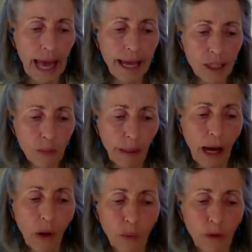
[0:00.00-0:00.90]
has
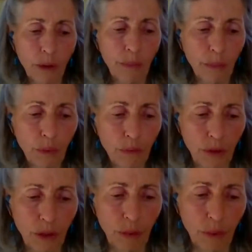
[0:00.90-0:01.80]
power to move
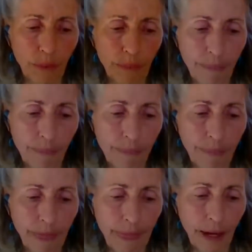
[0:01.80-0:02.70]
you,
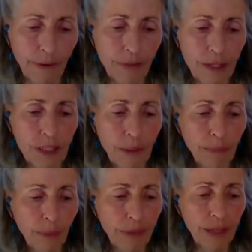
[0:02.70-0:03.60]
if the
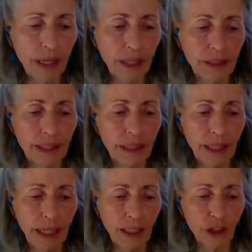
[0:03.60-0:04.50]
simple things
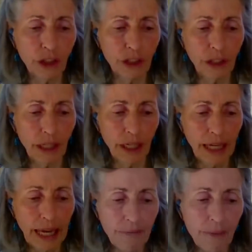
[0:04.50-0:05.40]
in nature
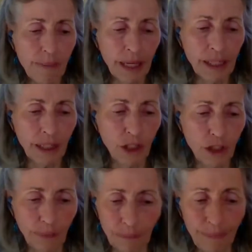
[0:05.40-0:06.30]
have a
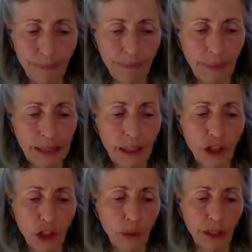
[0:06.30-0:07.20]
message
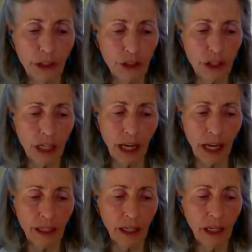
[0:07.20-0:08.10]
you
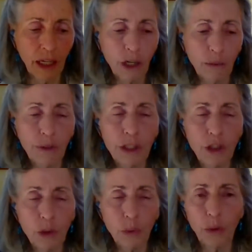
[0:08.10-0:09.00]
understand,
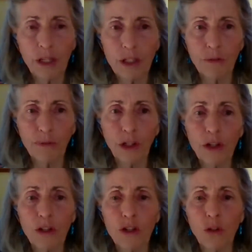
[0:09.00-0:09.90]
rejoice, for
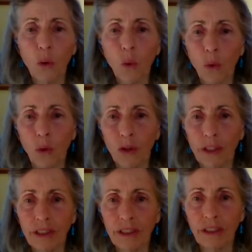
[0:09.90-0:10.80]
your soul
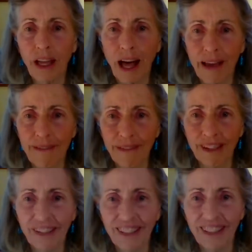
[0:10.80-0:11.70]
is alive.
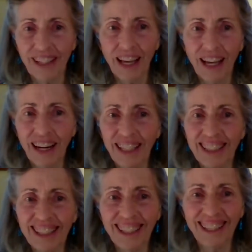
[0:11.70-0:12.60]
And I
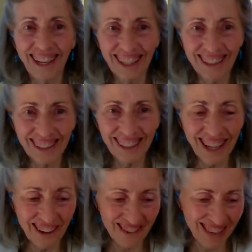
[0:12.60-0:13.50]
just
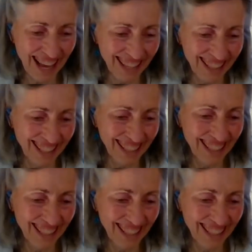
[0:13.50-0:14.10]
love that.